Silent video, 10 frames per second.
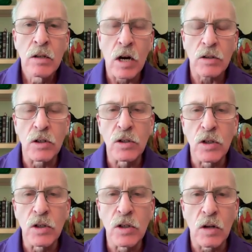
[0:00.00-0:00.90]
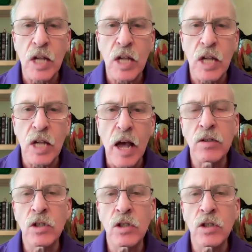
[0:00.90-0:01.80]
Dr. Douglas
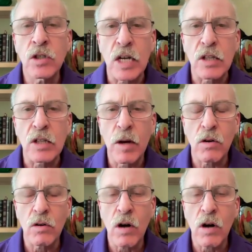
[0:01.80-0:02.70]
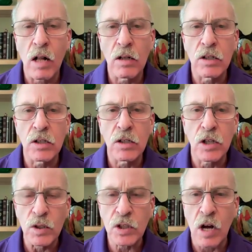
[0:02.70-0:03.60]
Evans, who is at the Medical
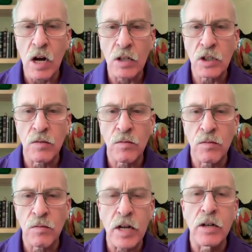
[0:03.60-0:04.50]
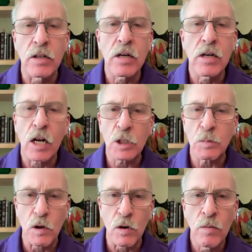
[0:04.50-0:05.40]
College of Wisconsin-Froedtert
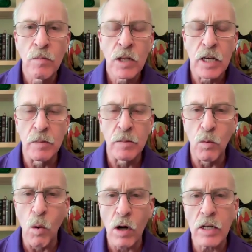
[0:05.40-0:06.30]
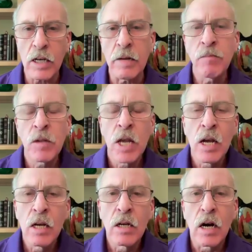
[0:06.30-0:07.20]
Hospital in Milwaukee,
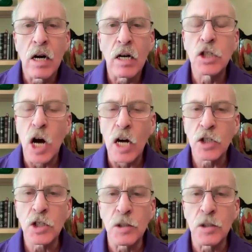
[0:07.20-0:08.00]
John